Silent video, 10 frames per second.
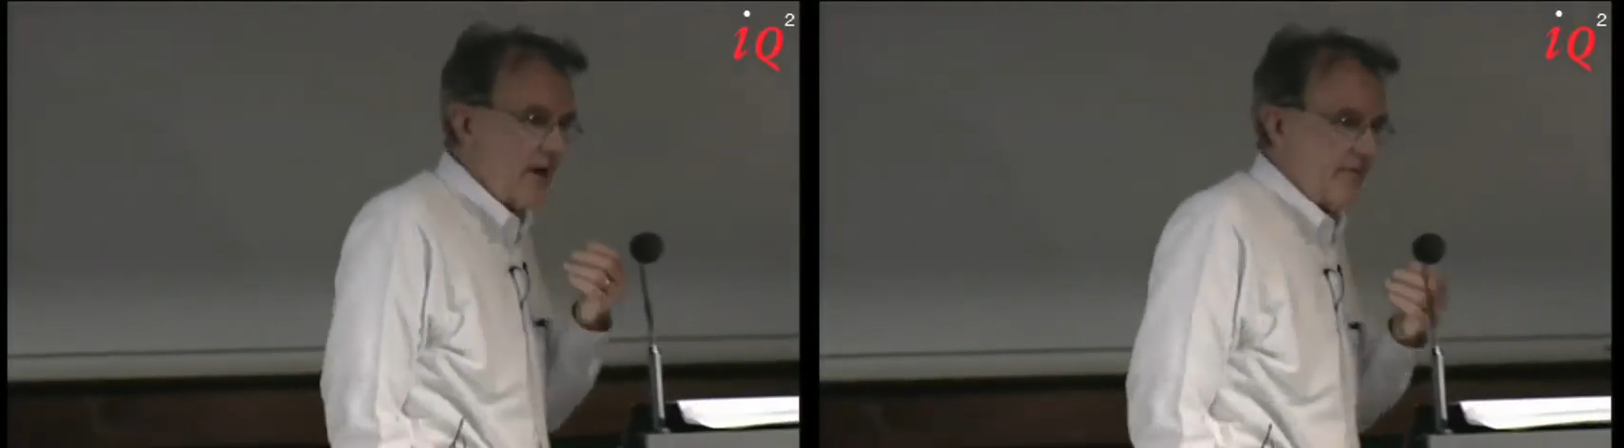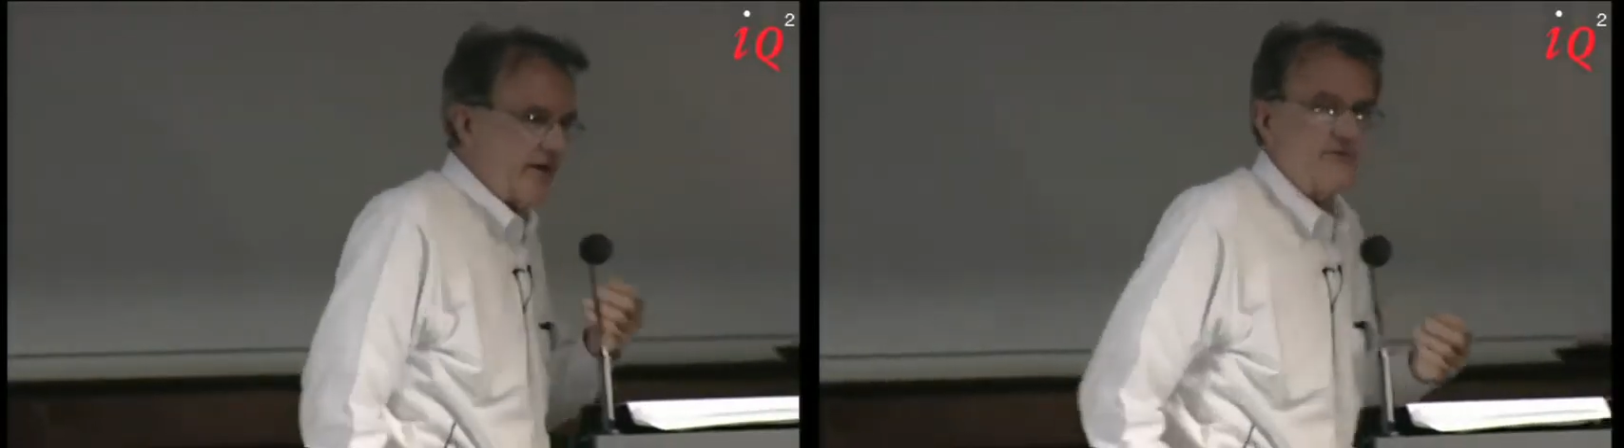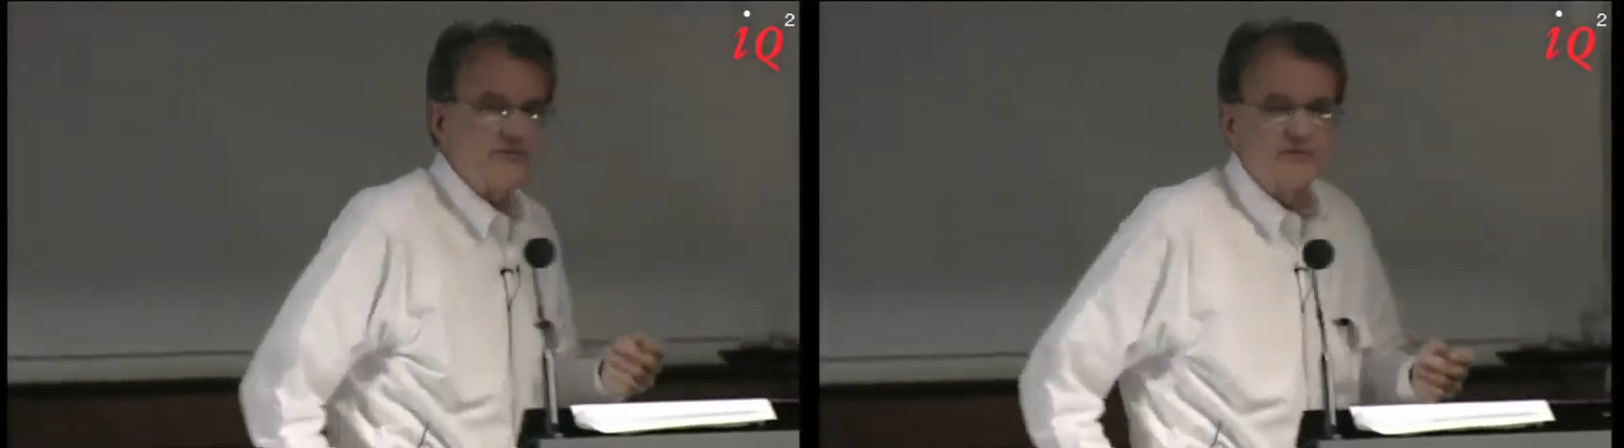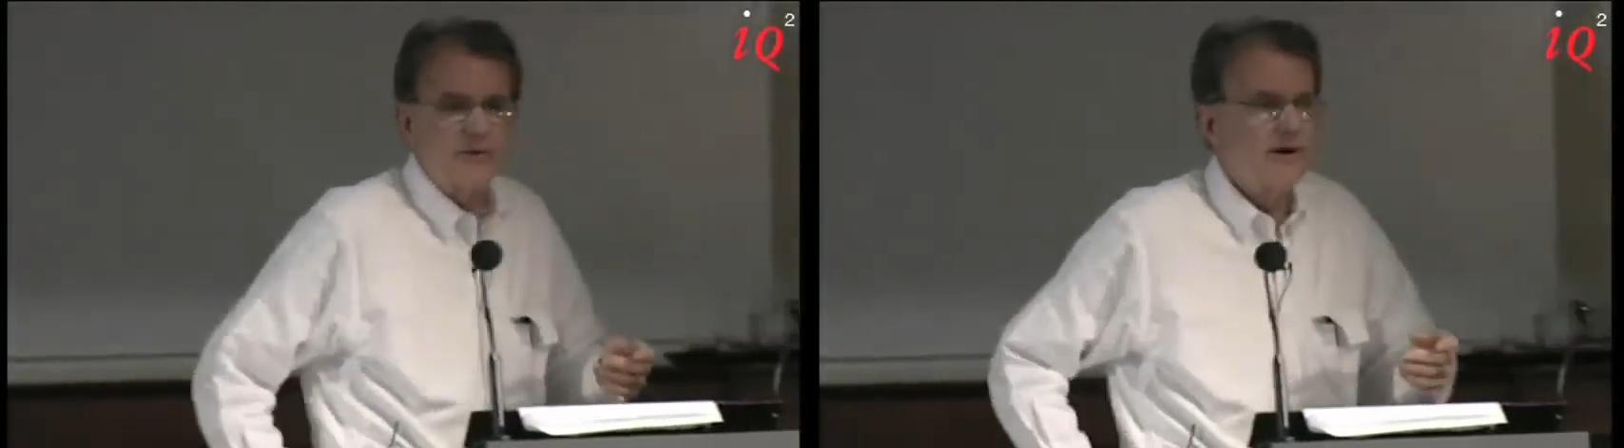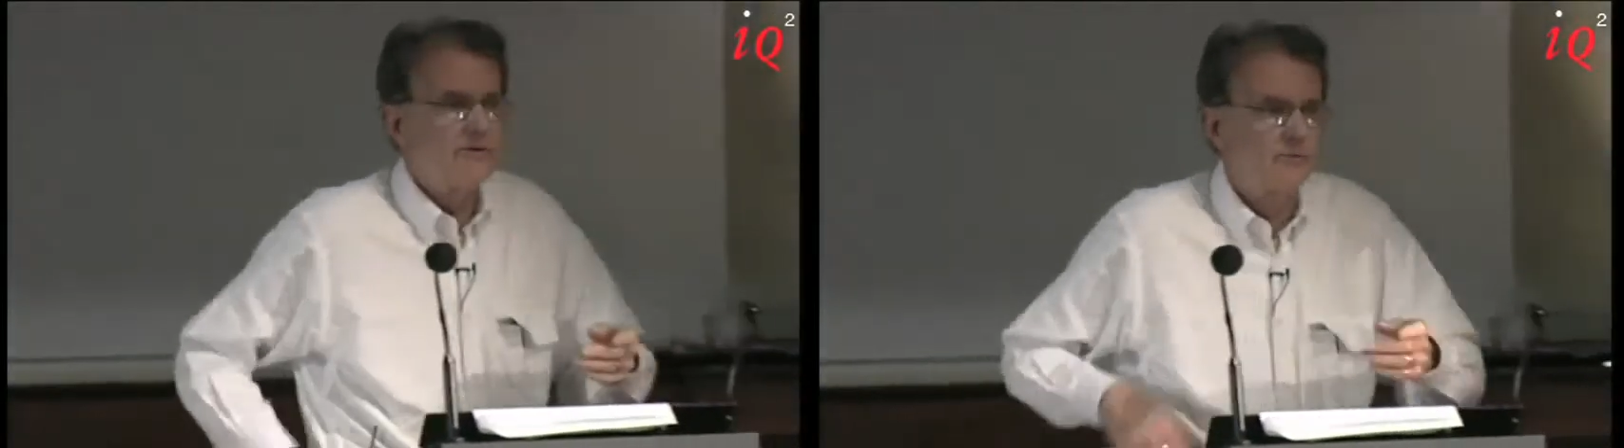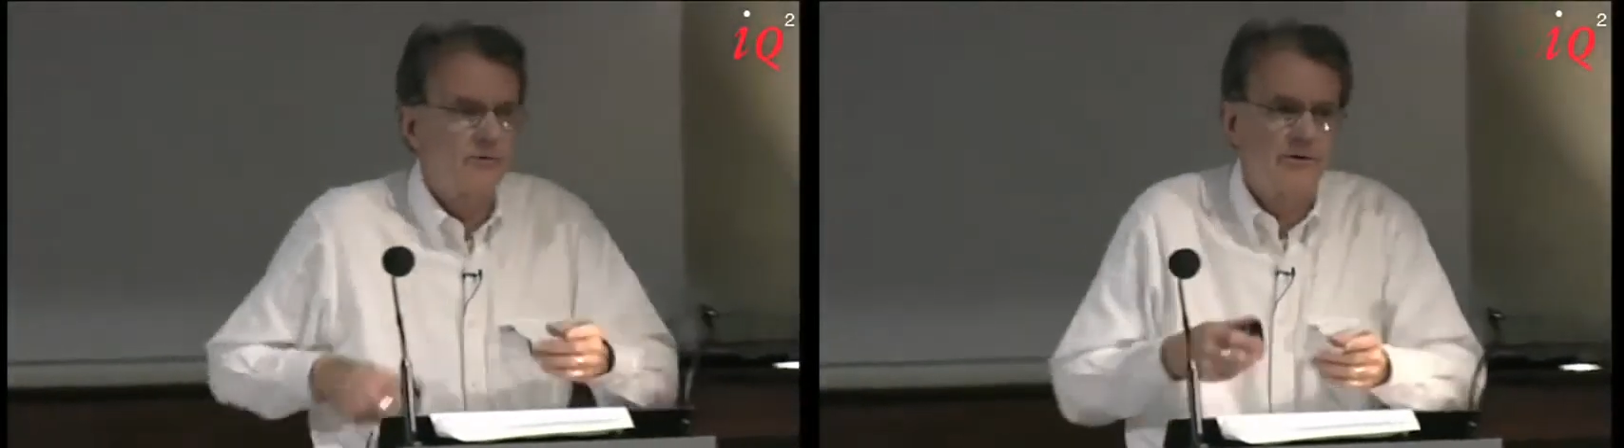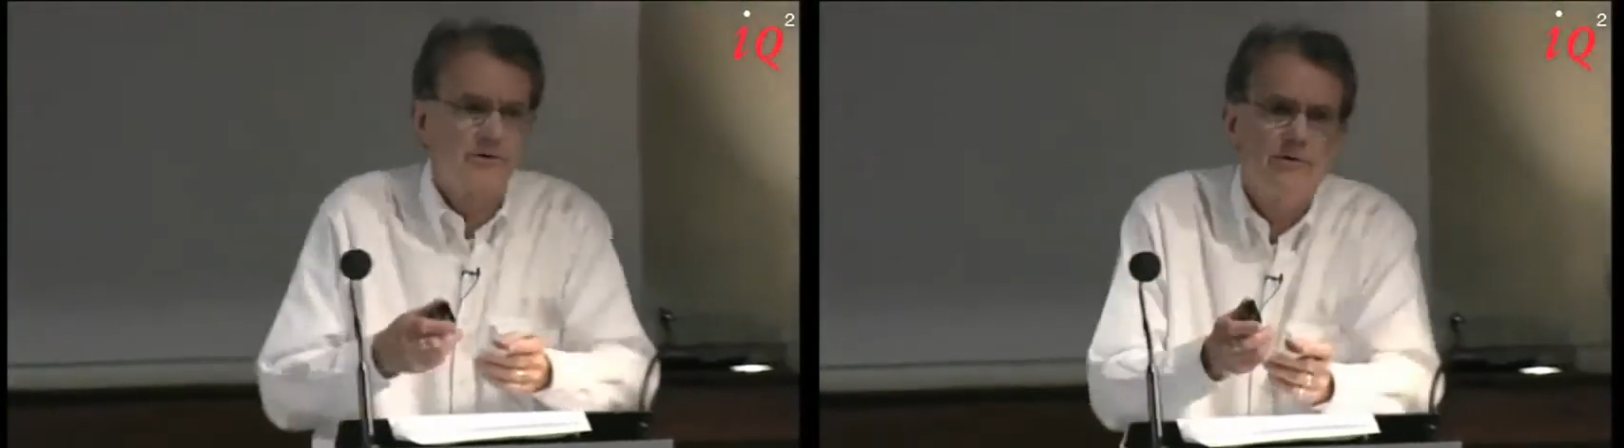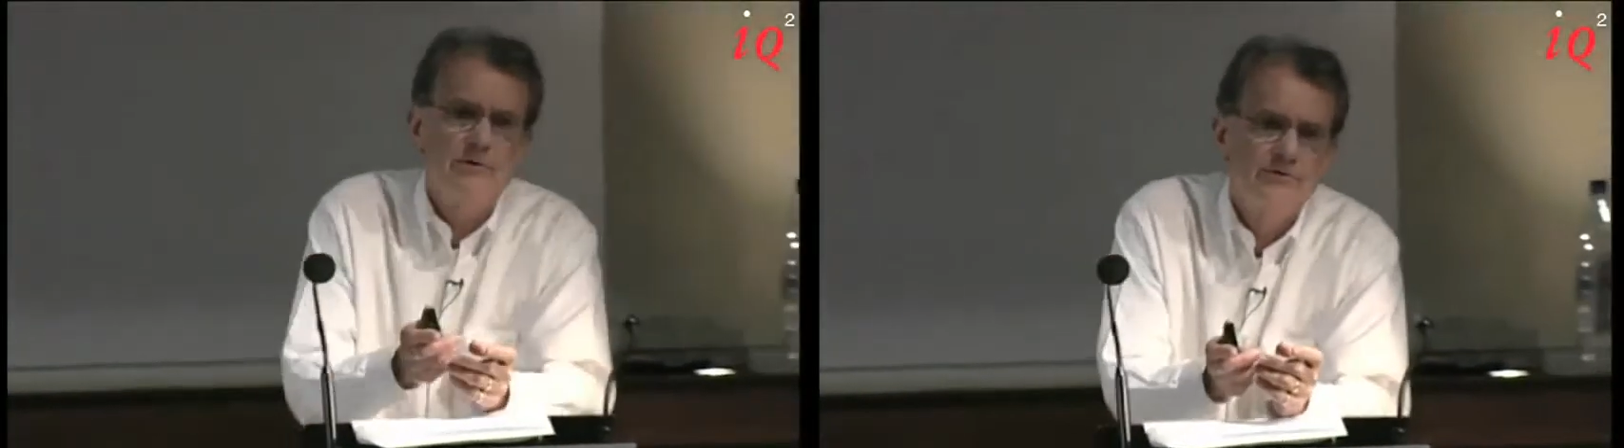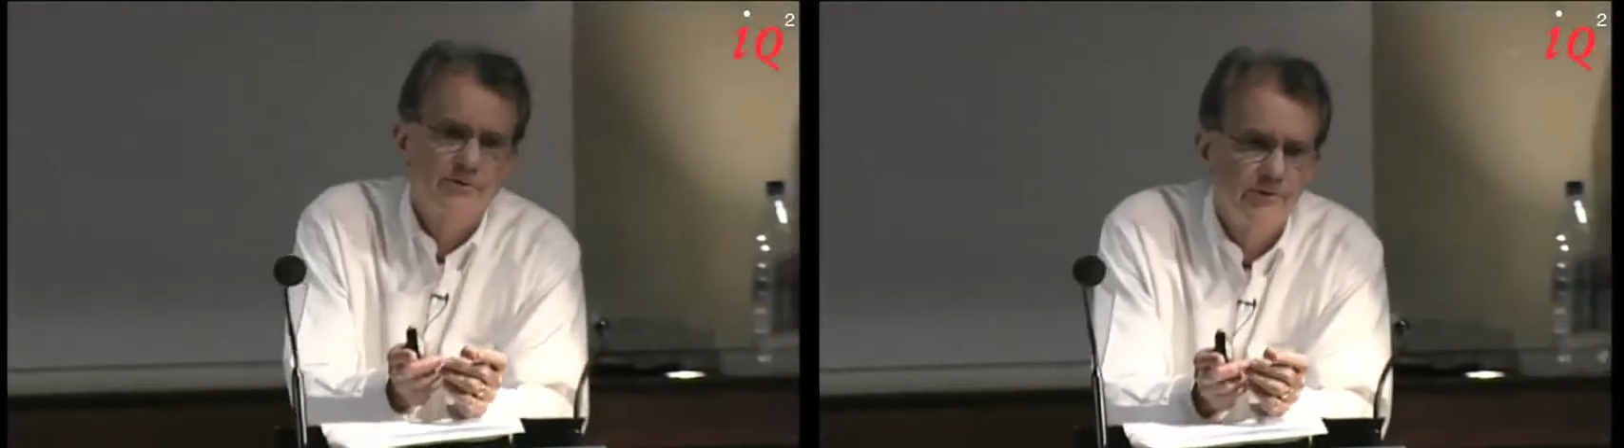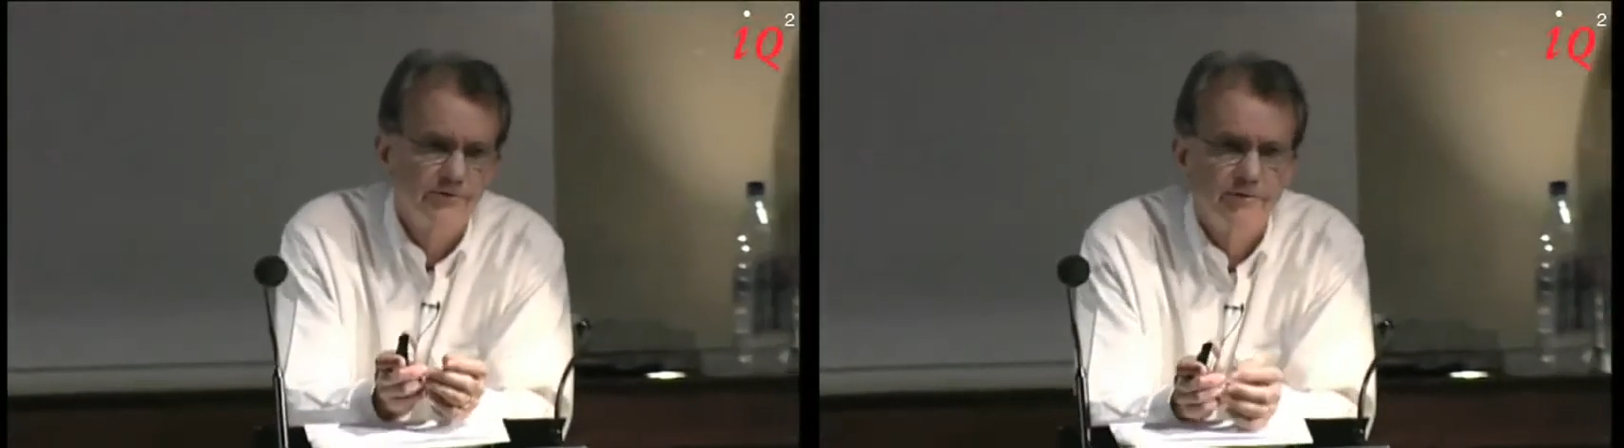That's a strange word,
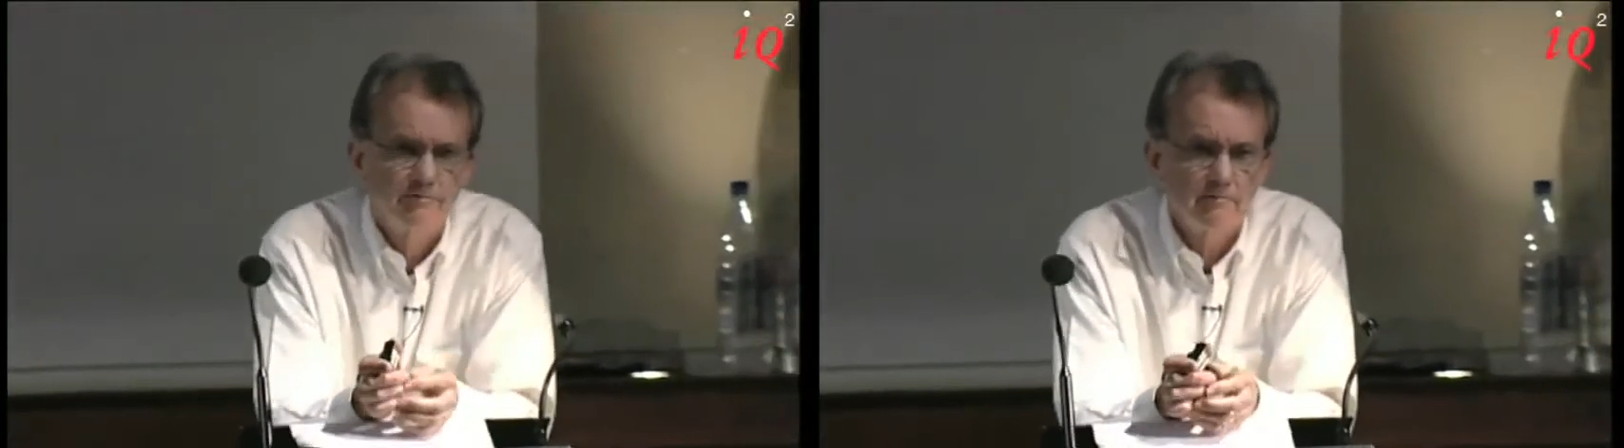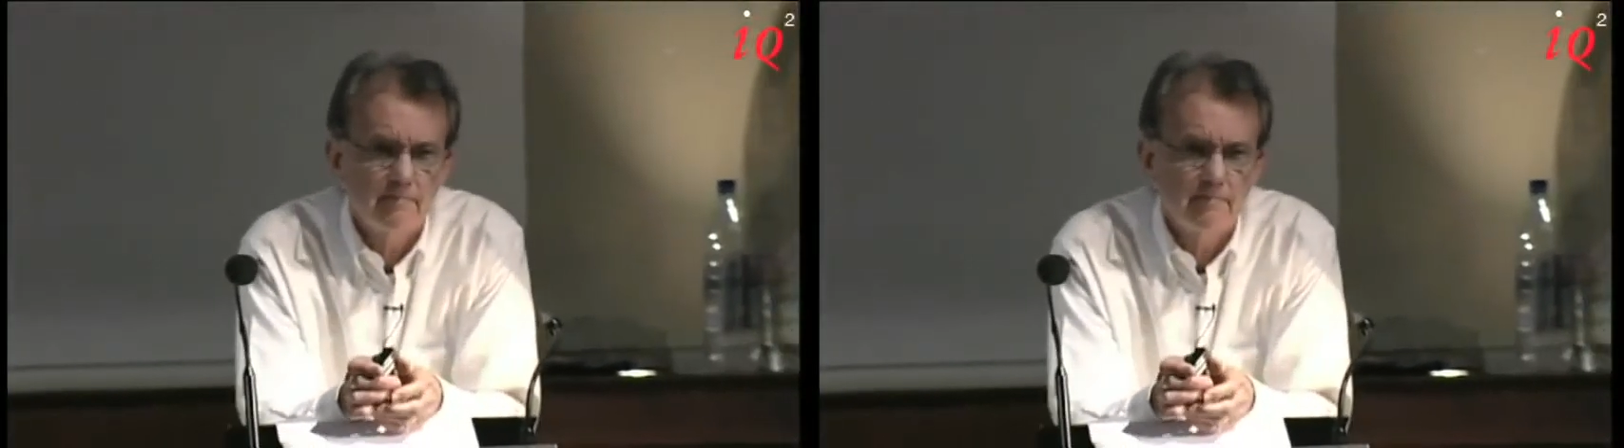users.